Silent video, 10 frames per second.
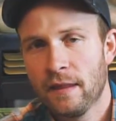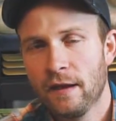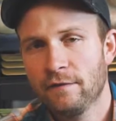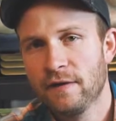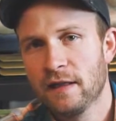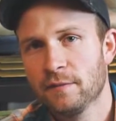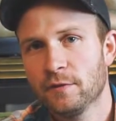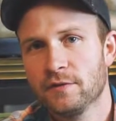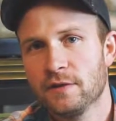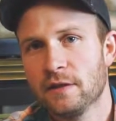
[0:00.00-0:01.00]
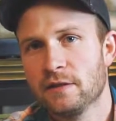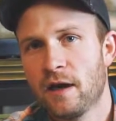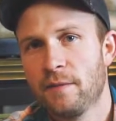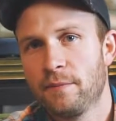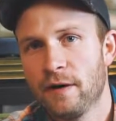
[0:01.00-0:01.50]
available to the
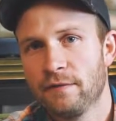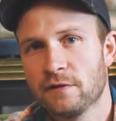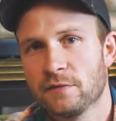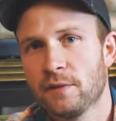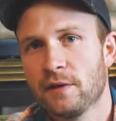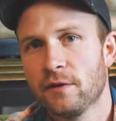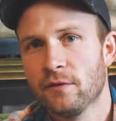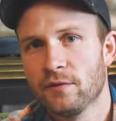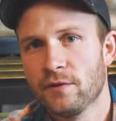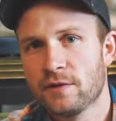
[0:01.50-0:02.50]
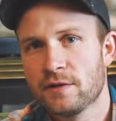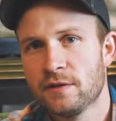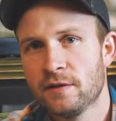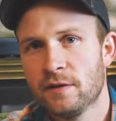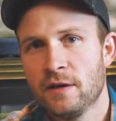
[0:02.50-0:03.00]
top preference point holders.
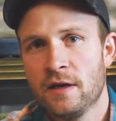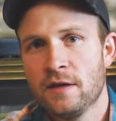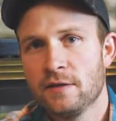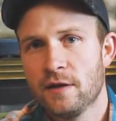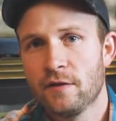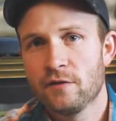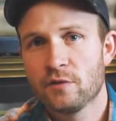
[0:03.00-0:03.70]
The other